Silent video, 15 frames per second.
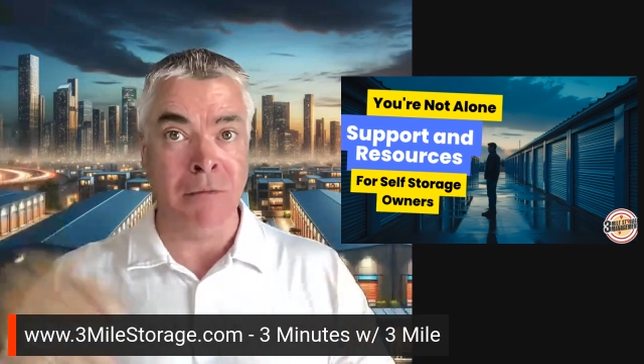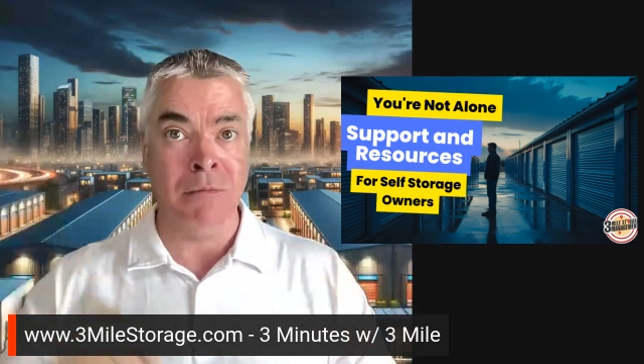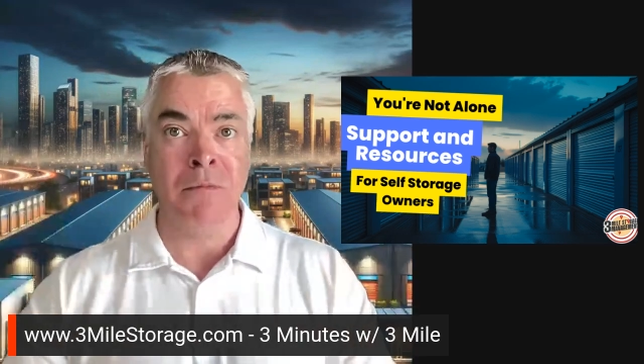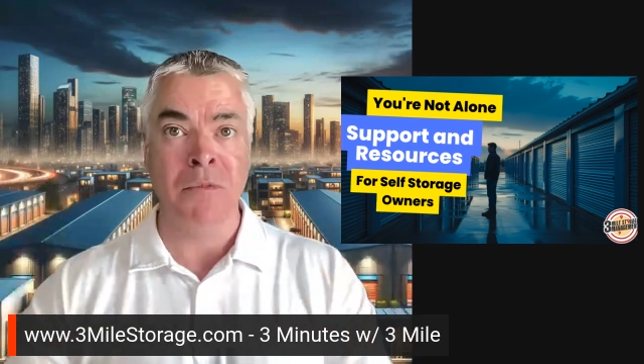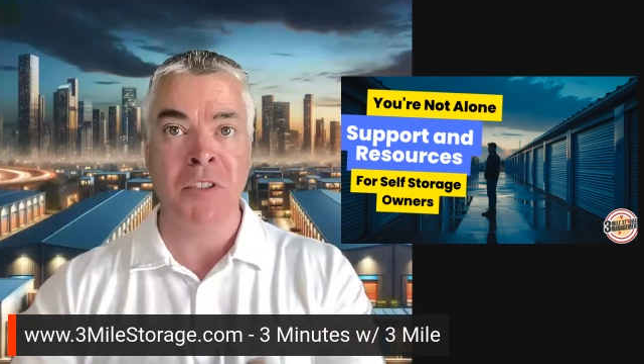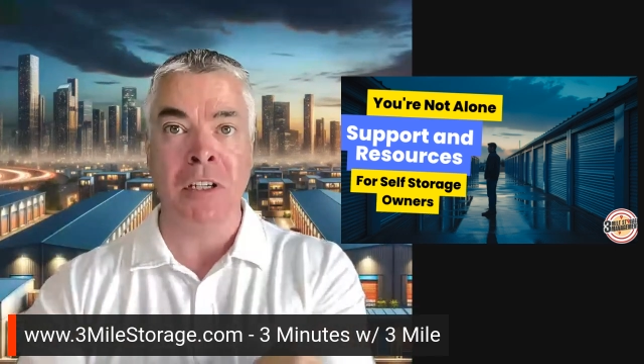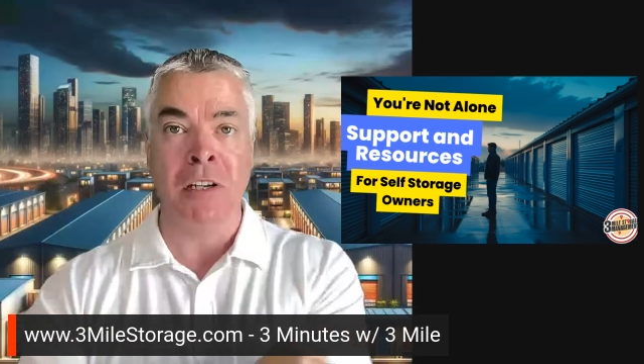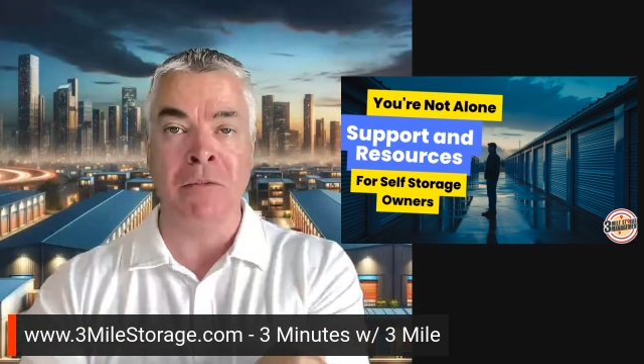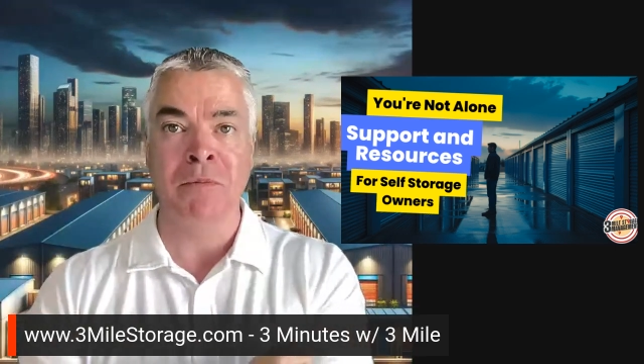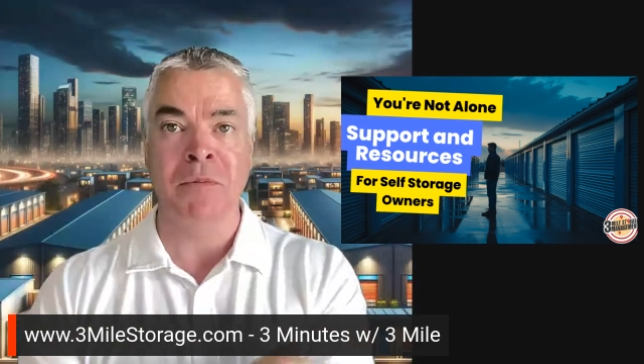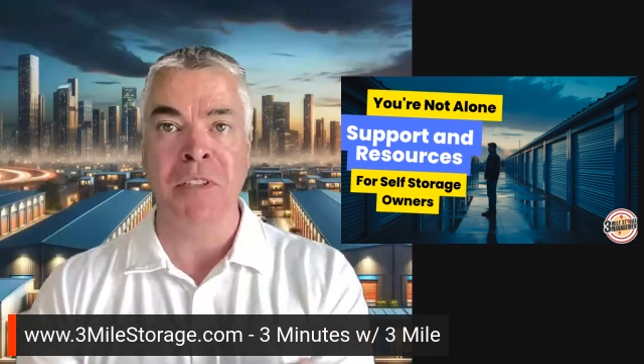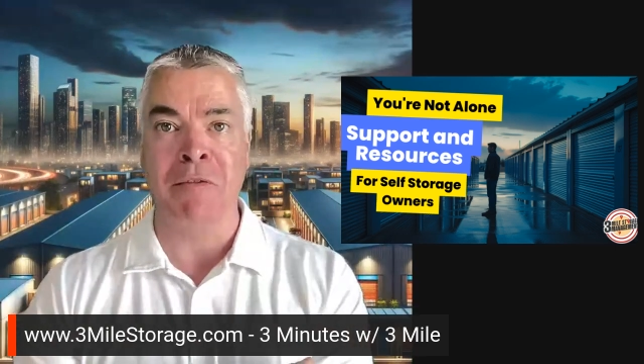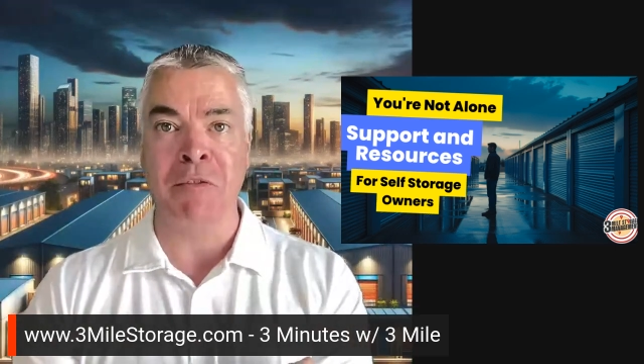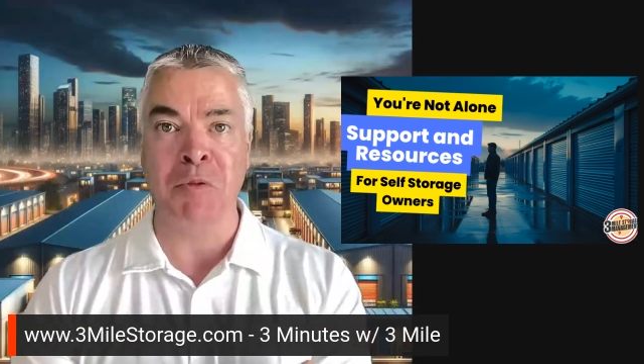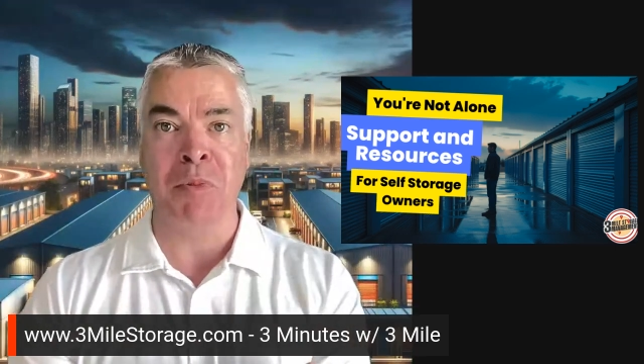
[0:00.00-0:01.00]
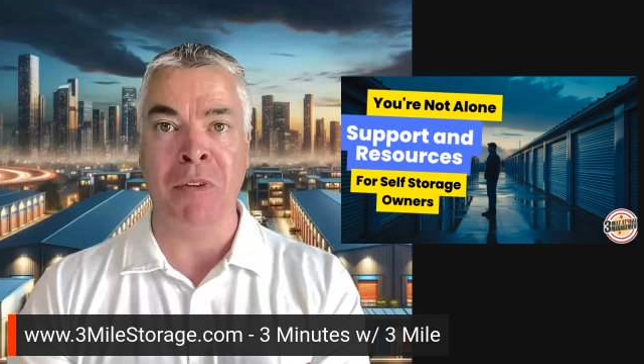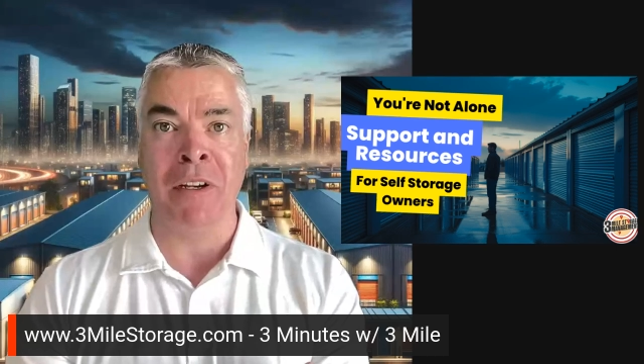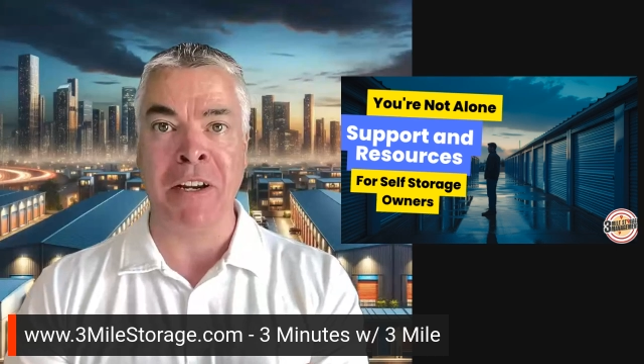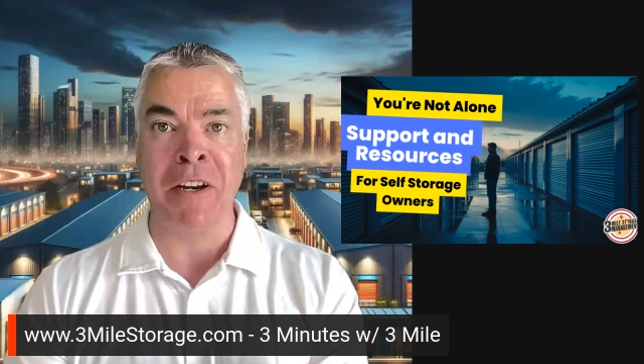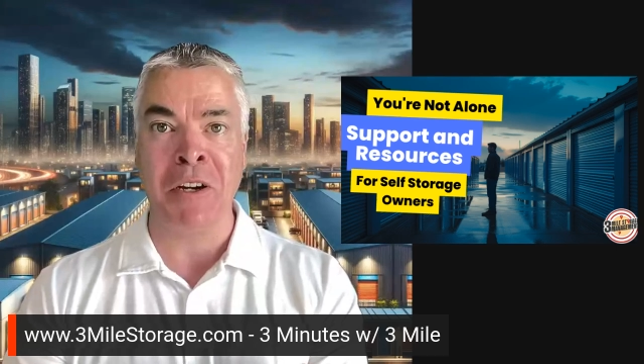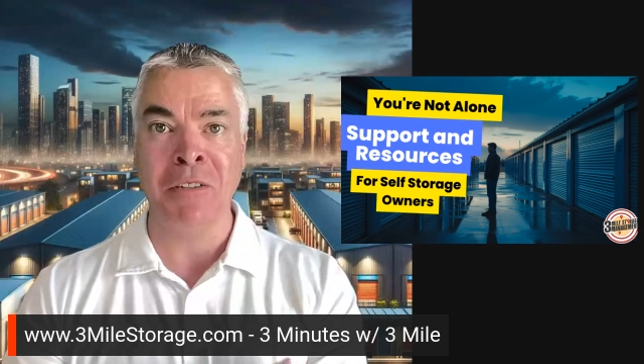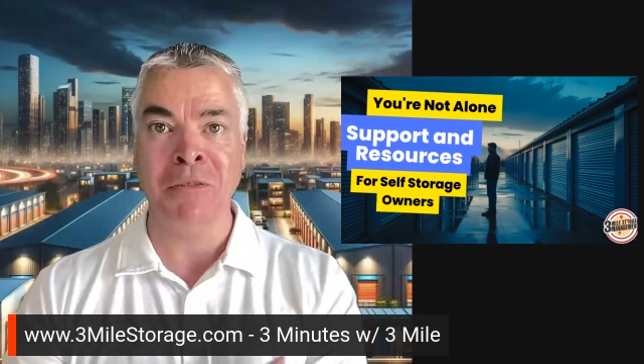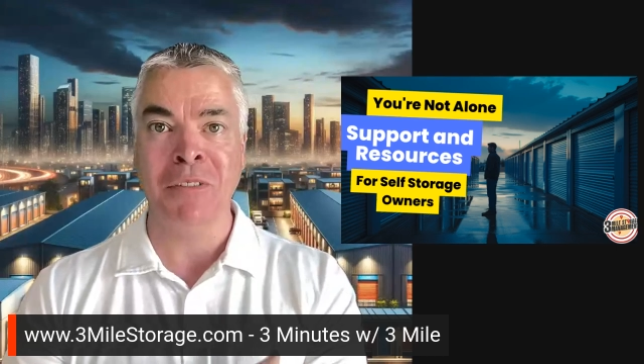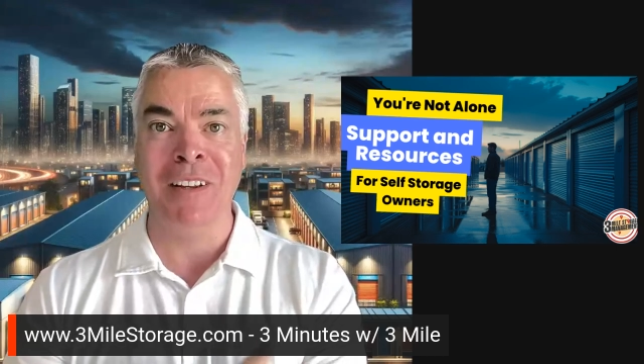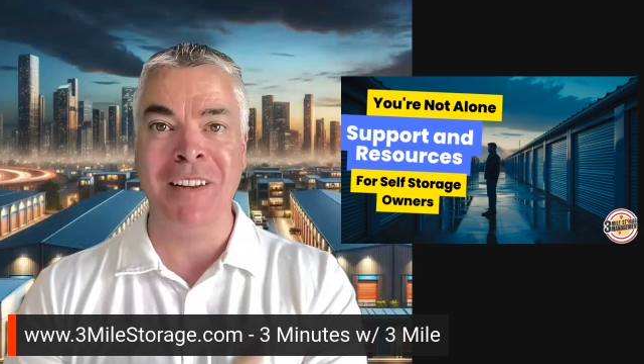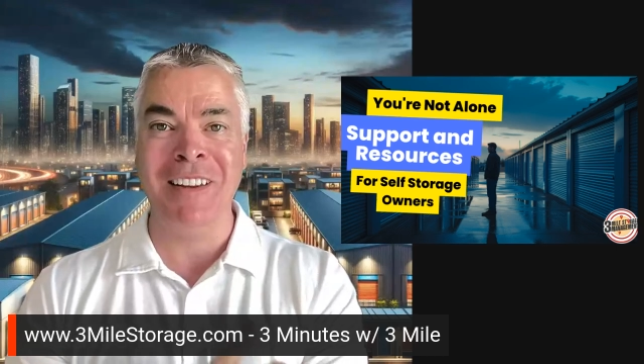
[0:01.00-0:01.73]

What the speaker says: Selfish plug here